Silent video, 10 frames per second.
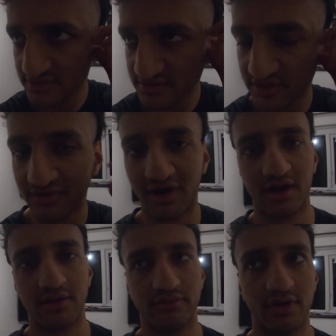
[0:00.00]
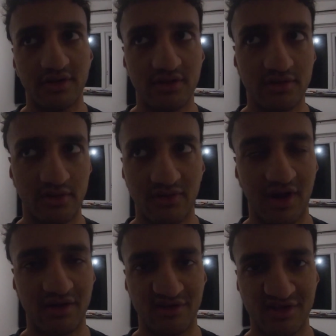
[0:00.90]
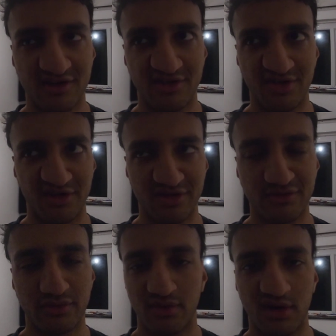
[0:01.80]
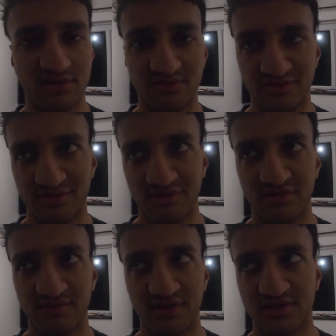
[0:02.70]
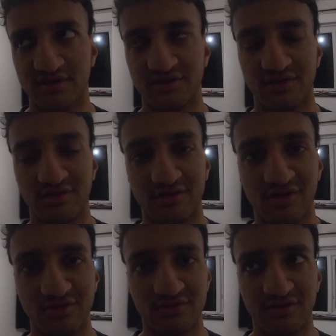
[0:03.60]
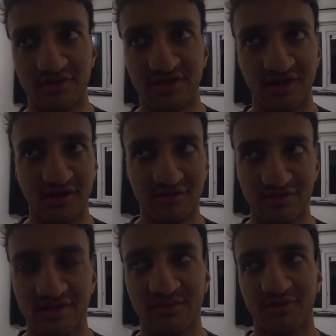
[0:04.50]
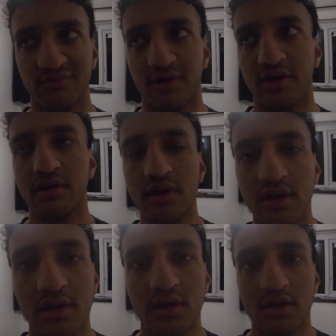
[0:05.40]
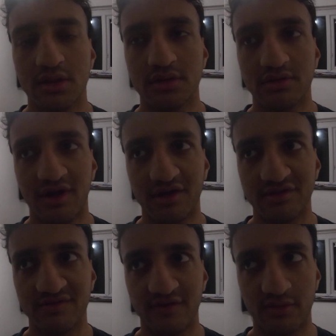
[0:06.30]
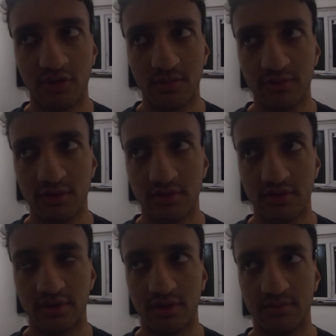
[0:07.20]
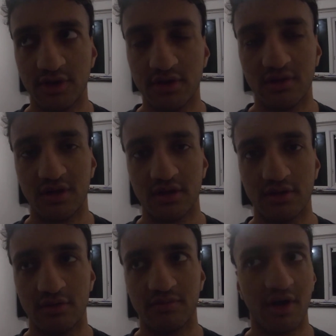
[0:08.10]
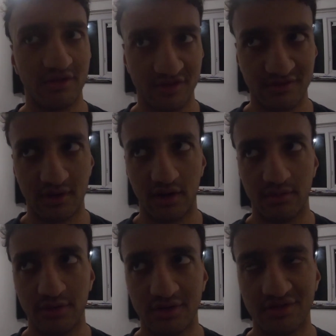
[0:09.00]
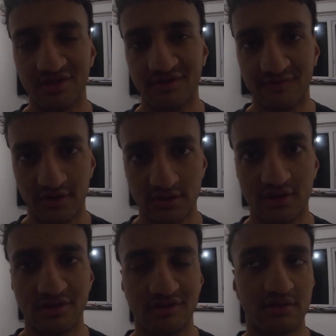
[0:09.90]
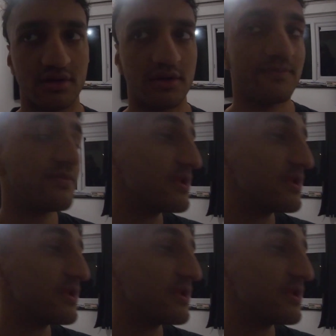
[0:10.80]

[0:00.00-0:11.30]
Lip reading: the Kraken, right? You know the Kraken. It's like a giant squid or octopus or something like that that destroys sailor ships, right? So the Kraken's very popular in media, like in Pirates of the Caribbean and stuff like that. So yeah.